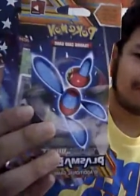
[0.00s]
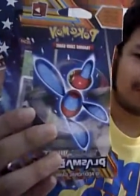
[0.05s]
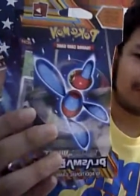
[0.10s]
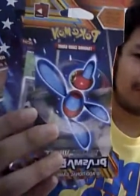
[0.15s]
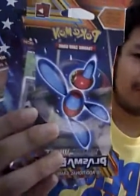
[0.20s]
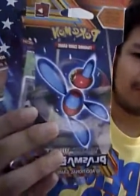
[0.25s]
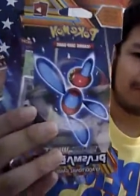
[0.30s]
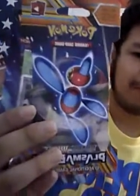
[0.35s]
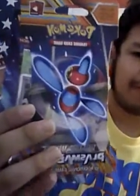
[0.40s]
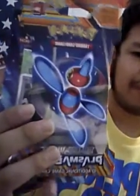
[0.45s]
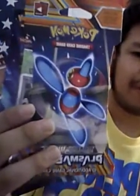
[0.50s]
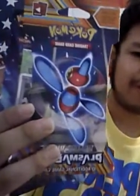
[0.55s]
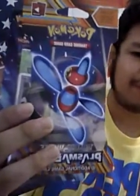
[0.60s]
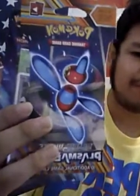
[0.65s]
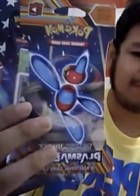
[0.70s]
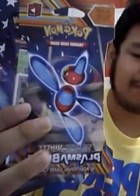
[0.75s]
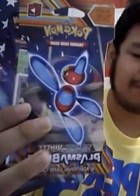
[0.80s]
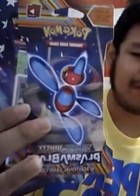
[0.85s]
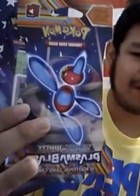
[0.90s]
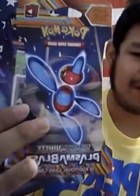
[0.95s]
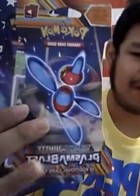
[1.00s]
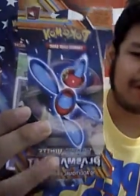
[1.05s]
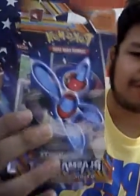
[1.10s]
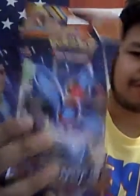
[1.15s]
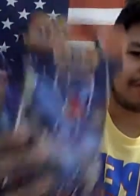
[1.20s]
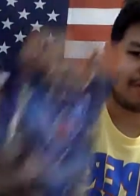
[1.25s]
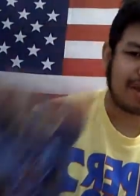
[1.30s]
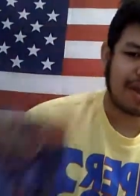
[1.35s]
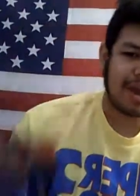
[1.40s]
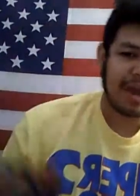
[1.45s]
an Plasma
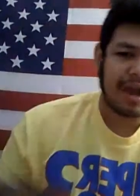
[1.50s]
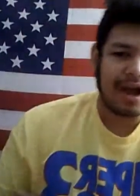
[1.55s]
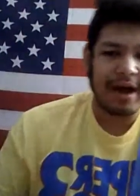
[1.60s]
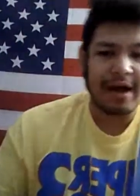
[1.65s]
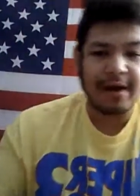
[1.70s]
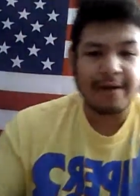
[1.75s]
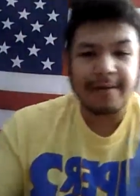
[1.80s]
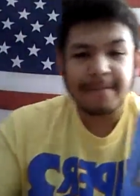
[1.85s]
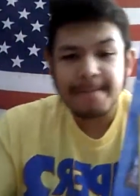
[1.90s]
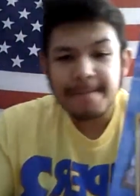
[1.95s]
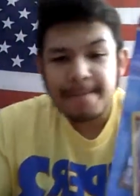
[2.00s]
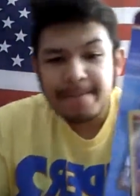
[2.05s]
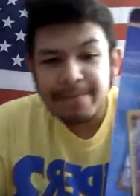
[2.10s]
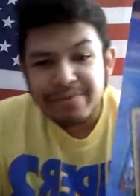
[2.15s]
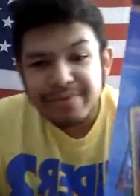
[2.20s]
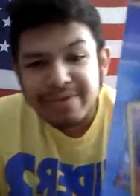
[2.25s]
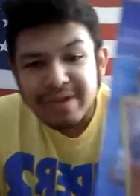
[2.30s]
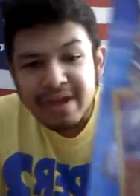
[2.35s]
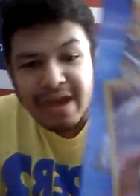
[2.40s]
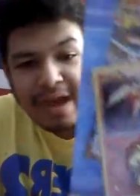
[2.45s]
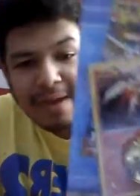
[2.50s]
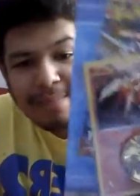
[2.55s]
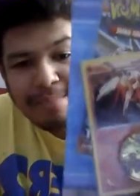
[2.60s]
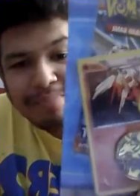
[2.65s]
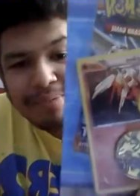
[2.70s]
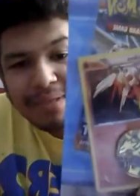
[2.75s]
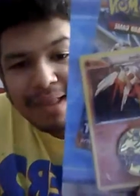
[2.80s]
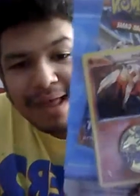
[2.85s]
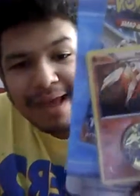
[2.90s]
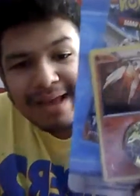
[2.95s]
Blast, and a
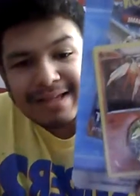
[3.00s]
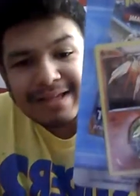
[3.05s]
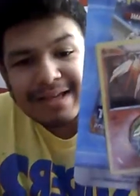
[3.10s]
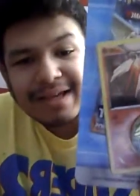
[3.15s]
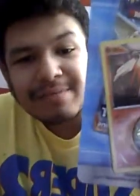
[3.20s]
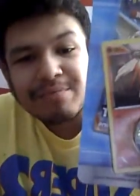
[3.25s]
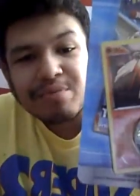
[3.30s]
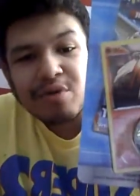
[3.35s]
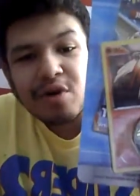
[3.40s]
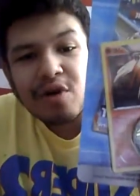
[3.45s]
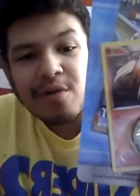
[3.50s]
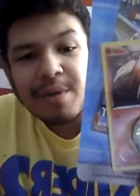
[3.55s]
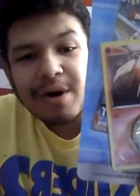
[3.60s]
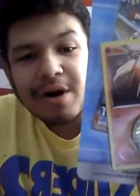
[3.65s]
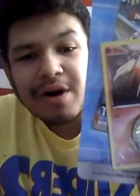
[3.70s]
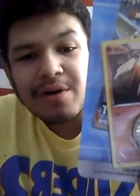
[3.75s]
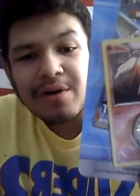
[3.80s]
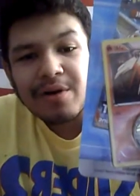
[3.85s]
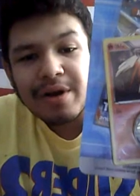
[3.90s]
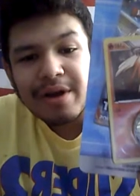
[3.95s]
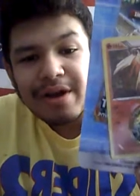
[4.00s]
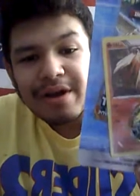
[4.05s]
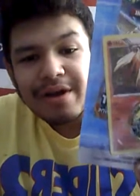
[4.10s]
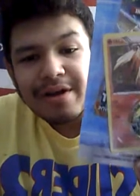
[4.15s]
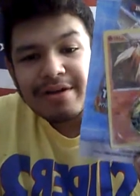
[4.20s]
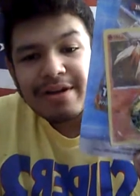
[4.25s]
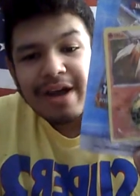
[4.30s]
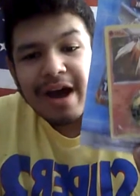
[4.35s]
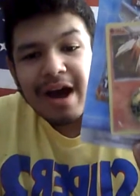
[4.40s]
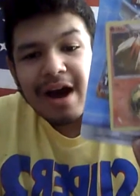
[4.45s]
Blaziken promo.
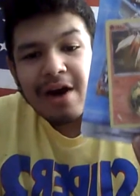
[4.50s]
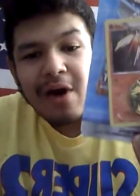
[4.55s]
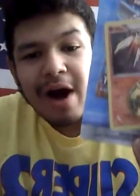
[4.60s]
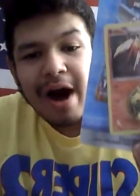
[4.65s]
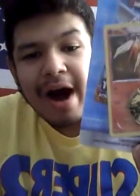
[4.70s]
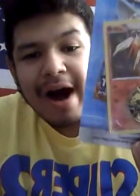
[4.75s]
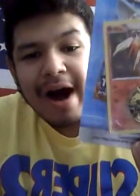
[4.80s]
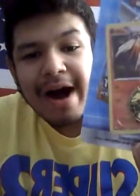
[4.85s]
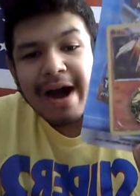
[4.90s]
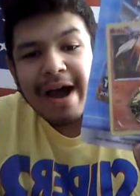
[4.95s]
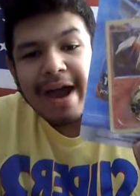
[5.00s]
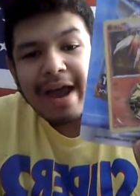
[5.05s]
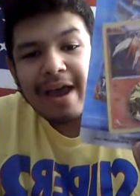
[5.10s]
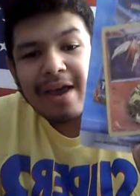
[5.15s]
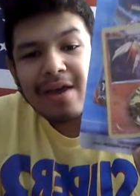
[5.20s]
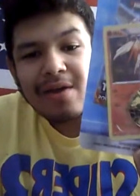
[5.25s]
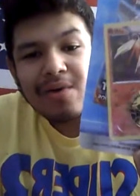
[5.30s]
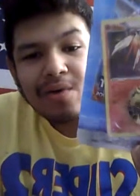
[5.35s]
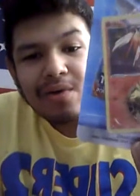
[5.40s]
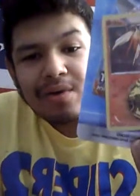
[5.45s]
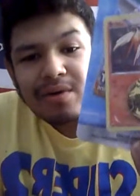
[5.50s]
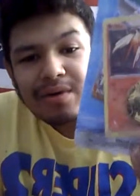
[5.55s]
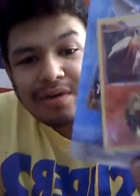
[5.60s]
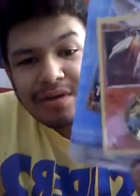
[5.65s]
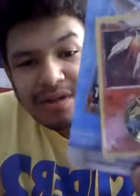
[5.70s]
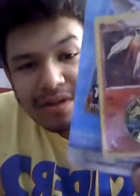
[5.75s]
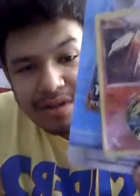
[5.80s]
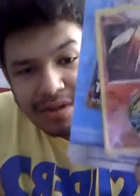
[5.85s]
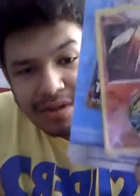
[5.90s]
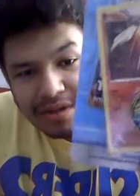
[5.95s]
Now, I...
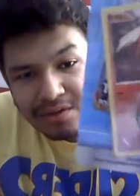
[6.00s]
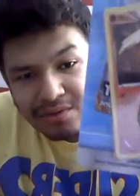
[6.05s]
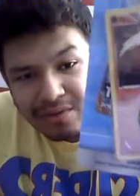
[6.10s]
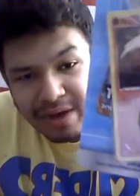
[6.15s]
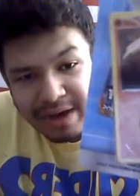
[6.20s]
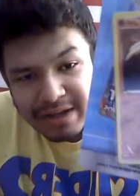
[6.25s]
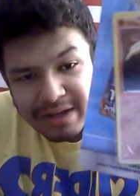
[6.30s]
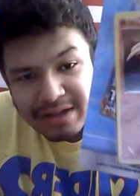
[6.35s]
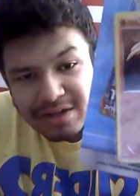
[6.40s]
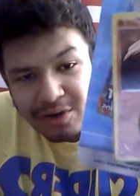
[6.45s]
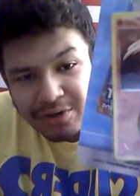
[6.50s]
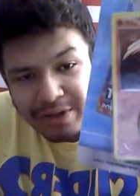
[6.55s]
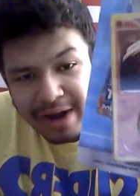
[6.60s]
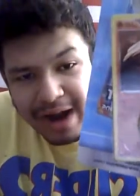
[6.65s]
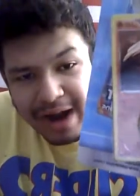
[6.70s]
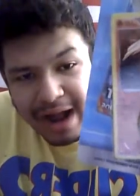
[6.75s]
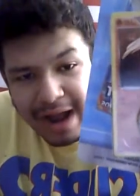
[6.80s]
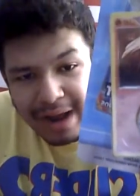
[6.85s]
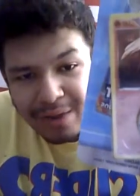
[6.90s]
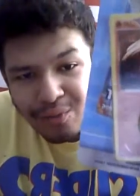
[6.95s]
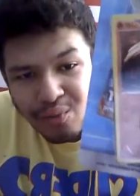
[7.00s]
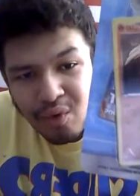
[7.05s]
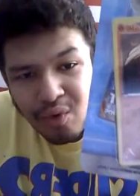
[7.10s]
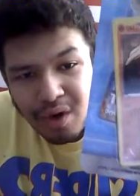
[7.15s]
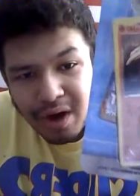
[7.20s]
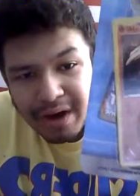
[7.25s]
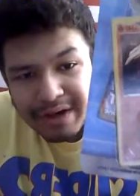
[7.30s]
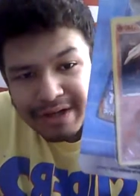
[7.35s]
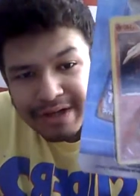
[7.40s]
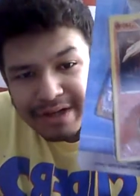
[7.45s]
You guys know that I
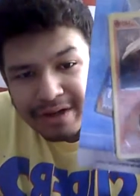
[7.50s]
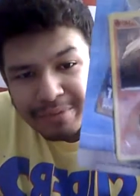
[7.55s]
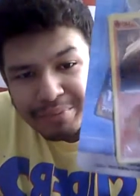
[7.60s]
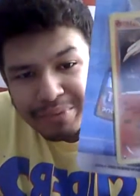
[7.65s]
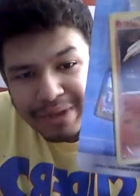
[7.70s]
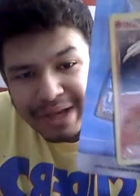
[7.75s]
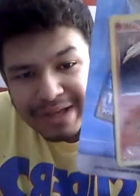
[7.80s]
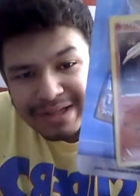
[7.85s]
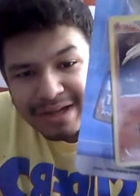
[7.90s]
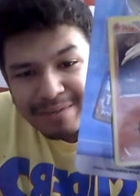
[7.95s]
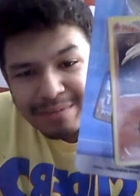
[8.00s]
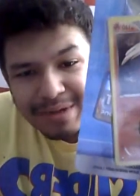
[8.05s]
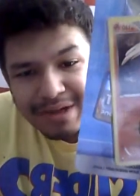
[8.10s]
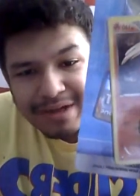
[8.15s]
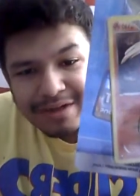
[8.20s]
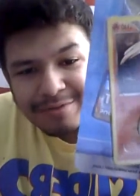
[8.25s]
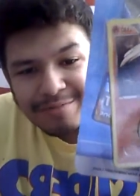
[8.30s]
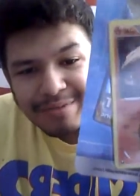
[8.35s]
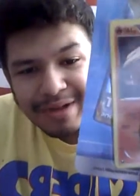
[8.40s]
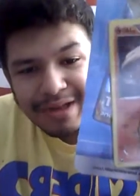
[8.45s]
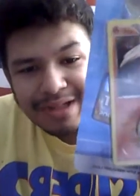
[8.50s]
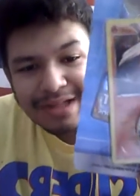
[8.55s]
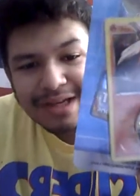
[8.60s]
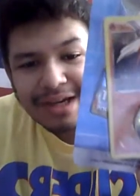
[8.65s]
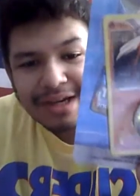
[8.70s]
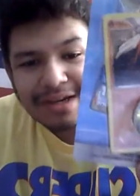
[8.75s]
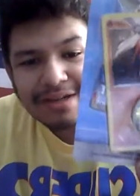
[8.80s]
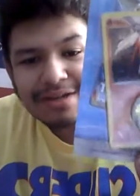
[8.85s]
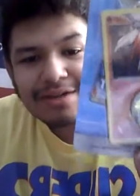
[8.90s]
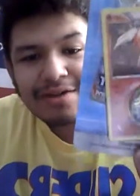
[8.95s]
wanted a Blaziken because
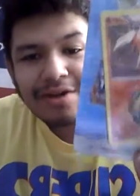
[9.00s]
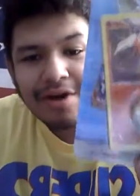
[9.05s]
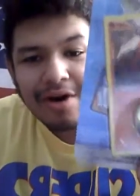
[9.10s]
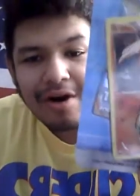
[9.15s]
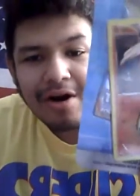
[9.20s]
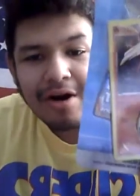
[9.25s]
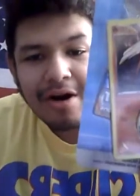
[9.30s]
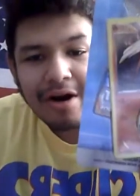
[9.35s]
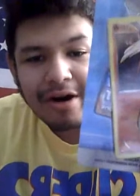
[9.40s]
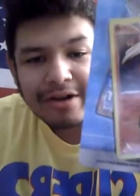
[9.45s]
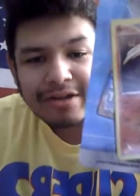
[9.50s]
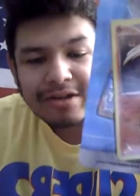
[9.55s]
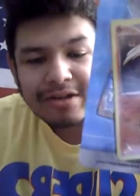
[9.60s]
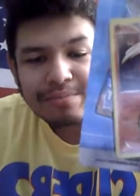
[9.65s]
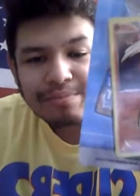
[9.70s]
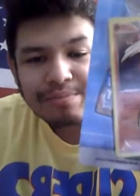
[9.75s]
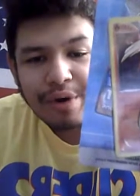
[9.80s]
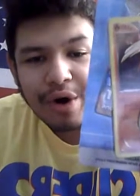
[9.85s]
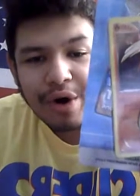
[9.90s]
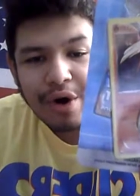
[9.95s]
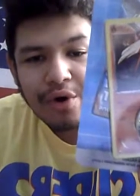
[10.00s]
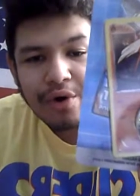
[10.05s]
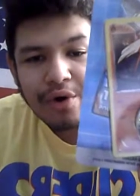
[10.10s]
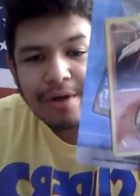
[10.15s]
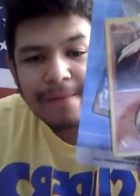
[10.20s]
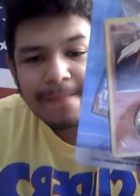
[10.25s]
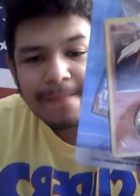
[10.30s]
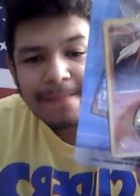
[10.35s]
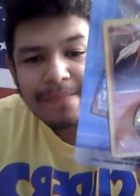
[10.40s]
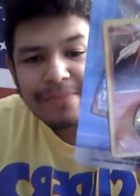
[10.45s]
Blaziken is an awesome
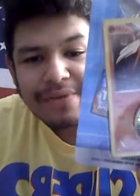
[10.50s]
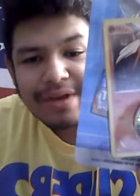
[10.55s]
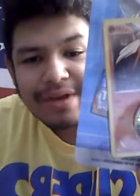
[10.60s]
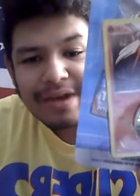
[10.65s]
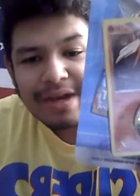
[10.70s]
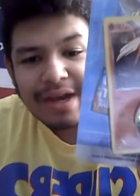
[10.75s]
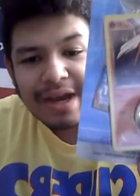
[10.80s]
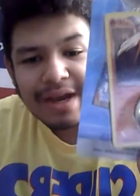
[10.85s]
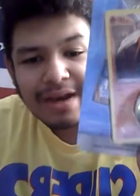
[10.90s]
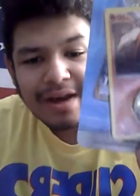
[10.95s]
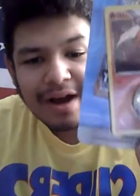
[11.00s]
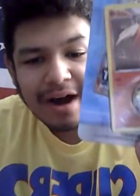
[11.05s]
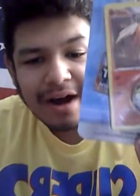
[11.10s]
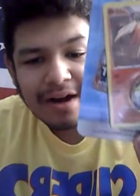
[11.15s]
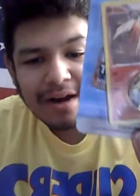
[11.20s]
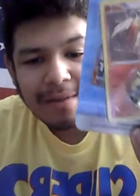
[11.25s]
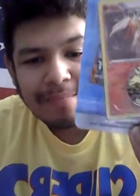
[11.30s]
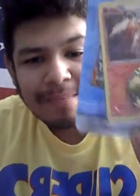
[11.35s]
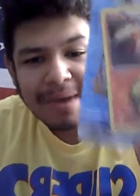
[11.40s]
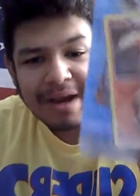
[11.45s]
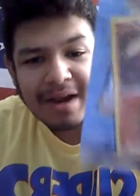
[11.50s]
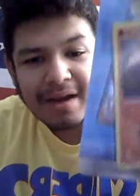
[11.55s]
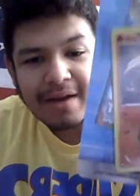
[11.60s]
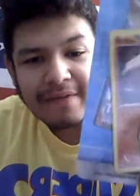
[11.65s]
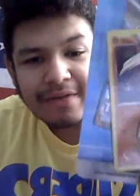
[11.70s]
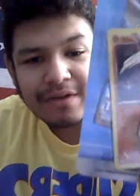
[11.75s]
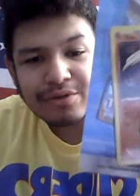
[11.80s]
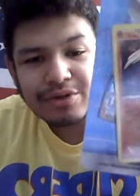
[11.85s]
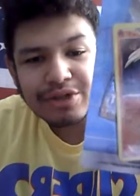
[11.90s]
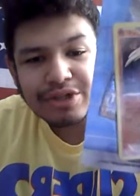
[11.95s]
poke. It got a Mega
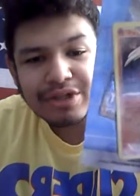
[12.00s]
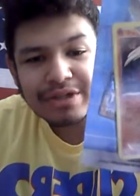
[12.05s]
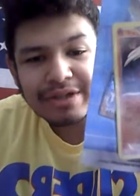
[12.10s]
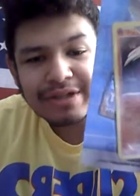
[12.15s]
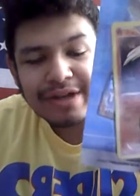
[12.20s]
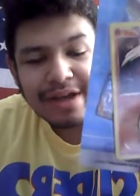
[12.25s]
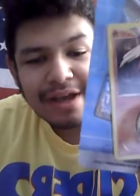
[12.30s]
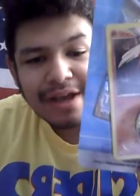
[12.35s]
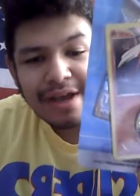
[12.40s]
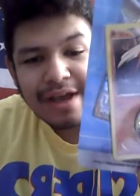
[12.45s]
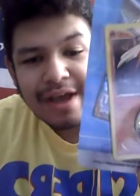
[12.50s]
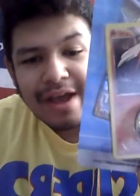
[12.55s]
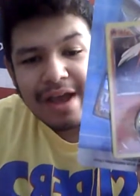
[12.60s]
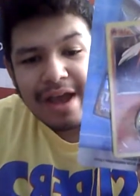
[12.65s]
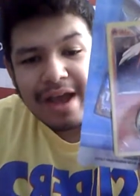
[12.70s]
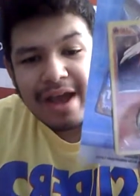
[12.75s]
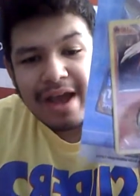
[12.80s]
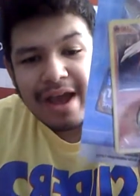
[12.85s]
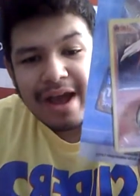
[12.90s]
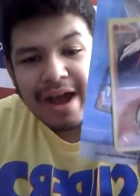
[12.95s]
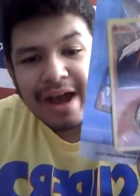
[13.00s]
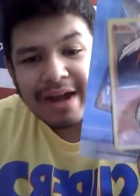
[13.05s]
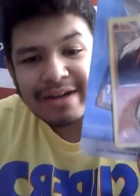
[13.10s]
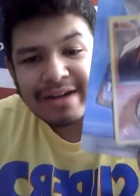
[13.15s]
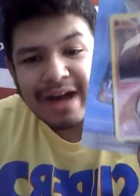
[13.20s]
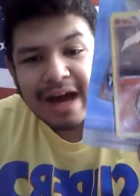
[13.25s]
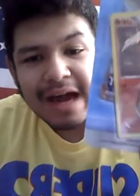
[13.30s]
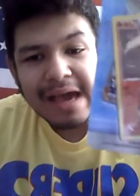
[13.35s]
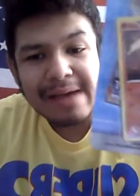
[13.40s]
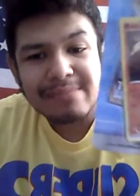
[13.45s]
Evolution.
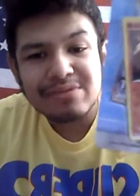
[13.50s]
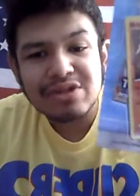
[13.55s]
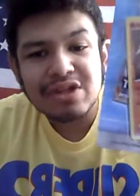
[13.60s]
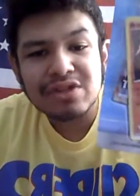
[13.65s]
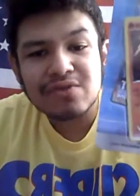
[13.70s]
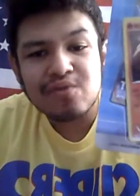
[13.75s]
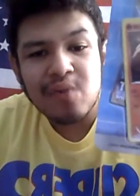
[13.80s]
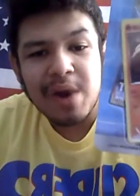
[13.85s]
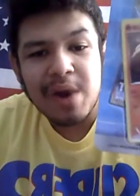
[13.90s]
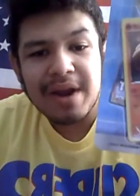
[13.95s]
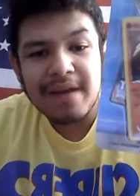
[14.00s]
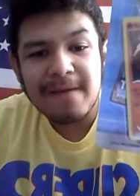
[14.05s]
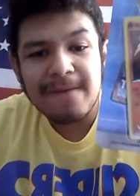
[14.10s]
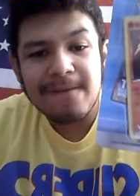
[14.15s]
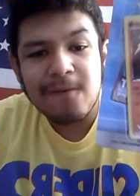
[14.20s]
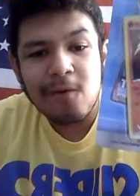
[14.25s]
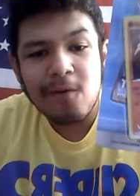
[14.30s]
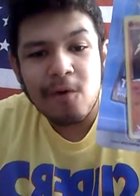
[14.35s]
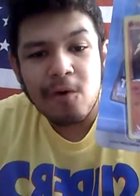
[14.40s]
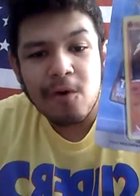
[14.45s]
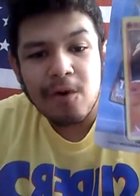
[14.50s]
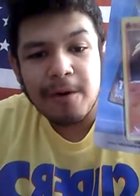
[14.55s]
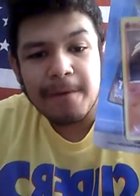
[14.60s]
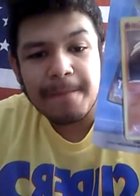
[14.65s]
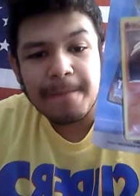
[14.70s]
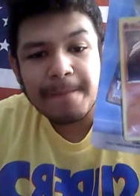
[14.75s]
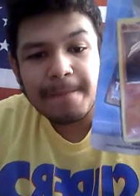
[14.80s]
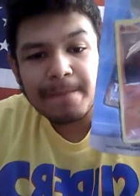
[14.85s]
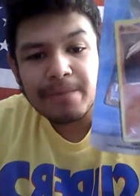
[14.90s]
And I am just waiting for